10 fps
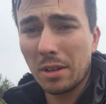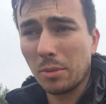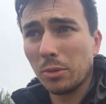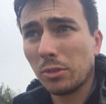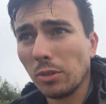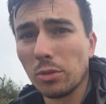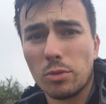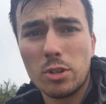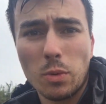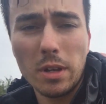We're still on the
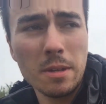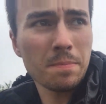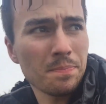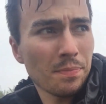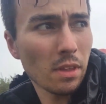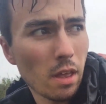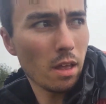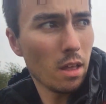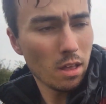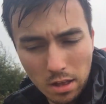Ridgeway.
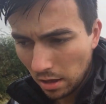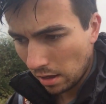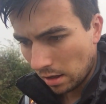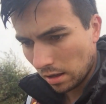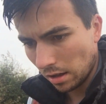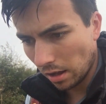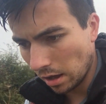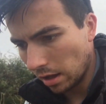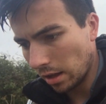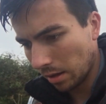
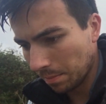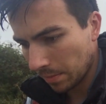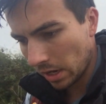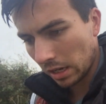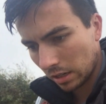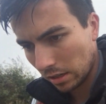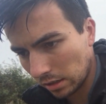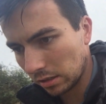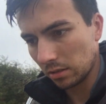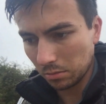I'm
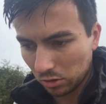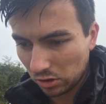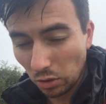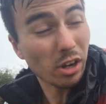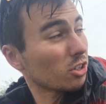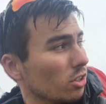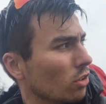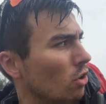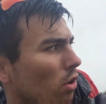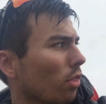still actually
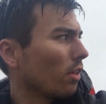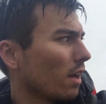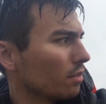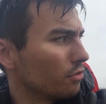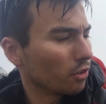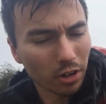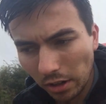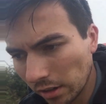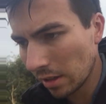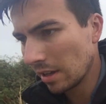not that
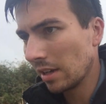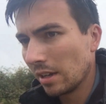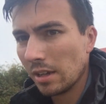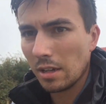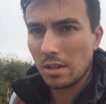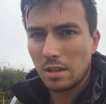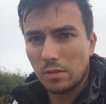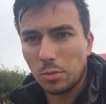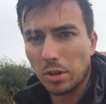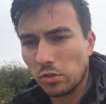far
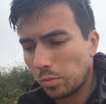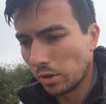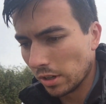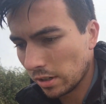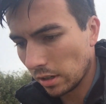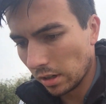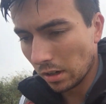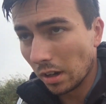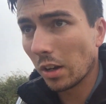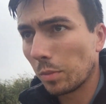from Avebury.
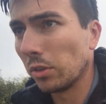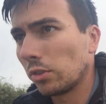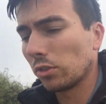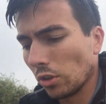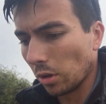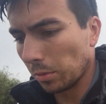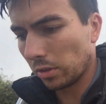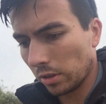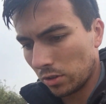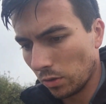I have been
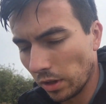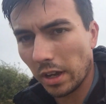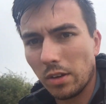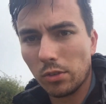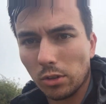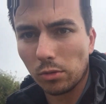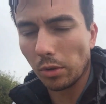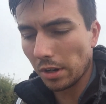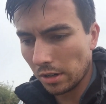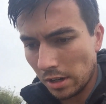stopped during the heaviest
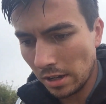rain,